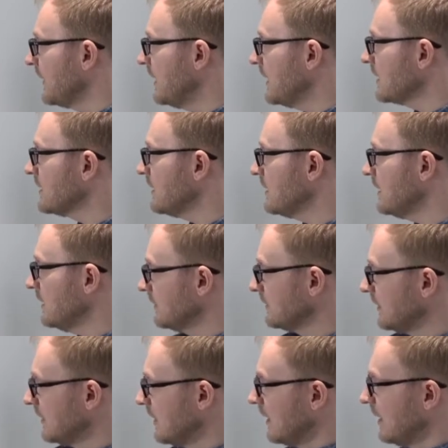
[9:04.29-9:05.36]
the next setting,
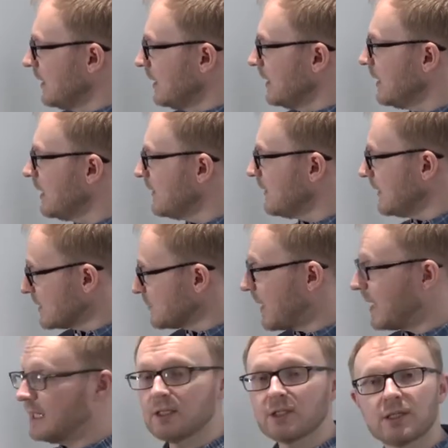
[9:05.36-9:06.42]
the next
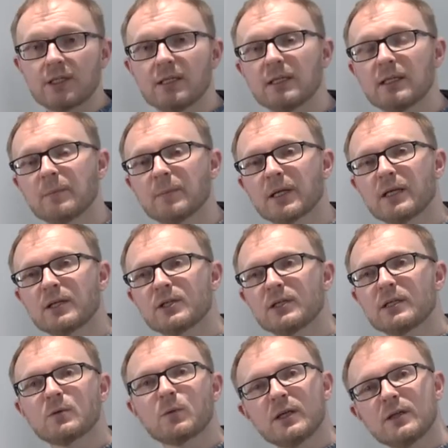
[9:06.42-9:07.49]
page in the application
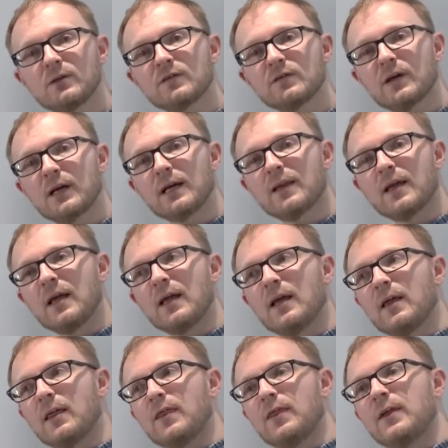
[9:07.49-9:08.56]
is where you define
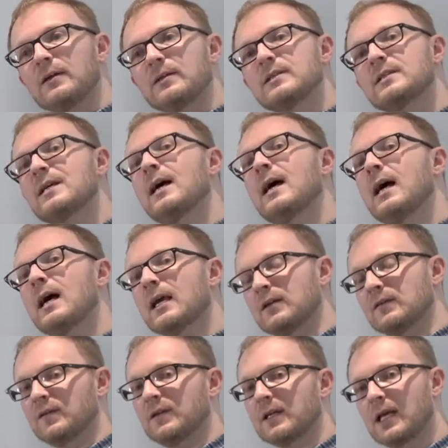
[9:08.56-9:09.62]
the
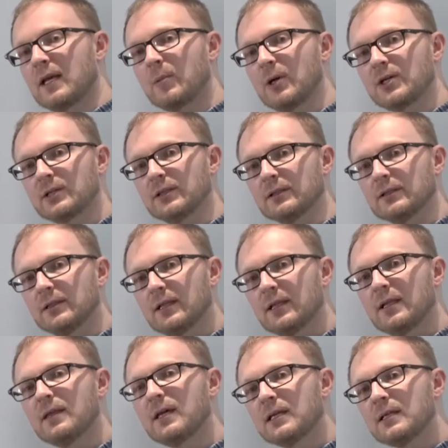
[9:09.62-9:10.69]
target for the calibration.
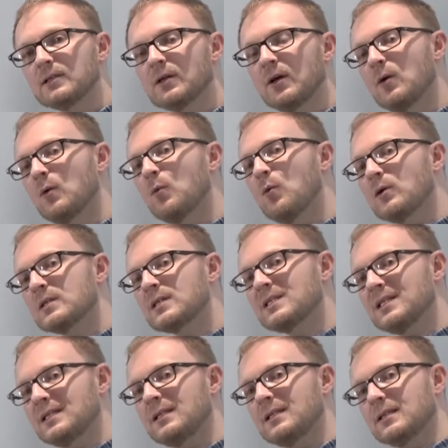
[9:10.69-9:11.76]
That is, what
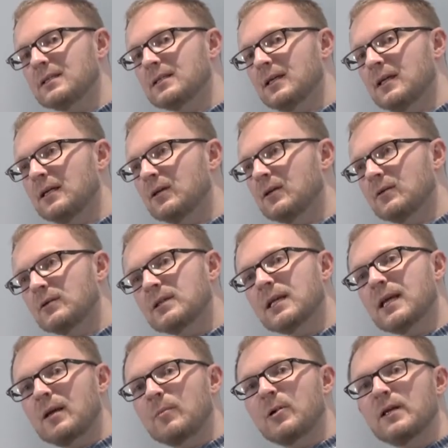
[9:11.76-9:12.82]
settings are you going to
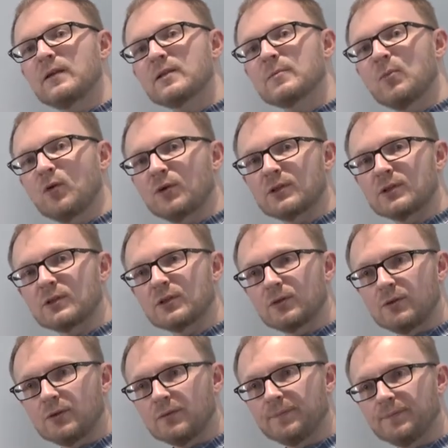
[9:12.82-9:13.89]
calibrate this monitor
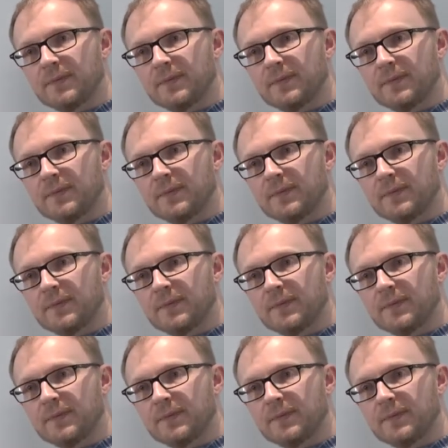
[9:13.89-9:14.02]
to?